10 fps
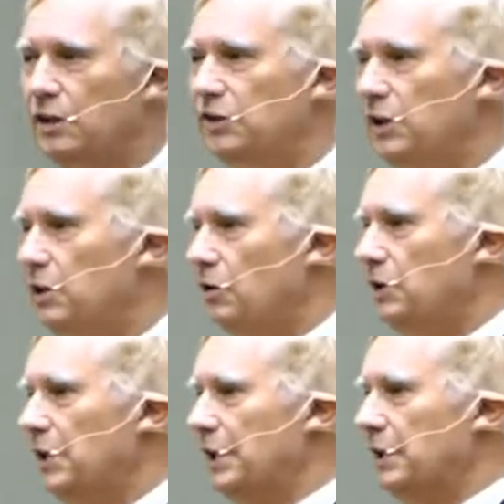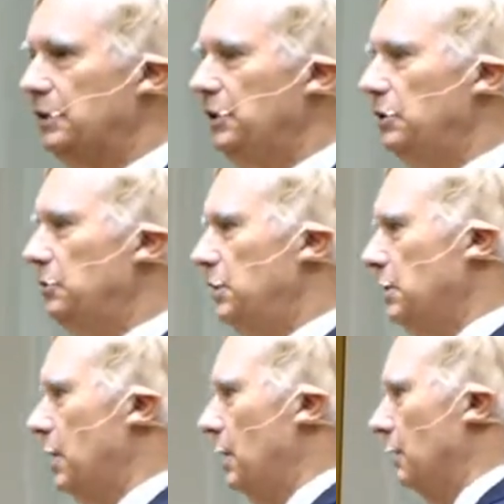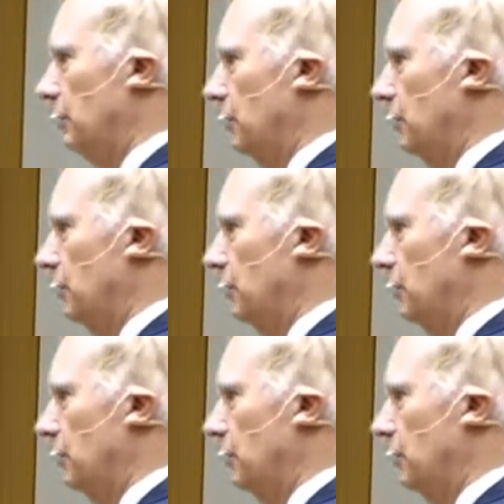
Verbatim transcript: They said, no, you got to get the union card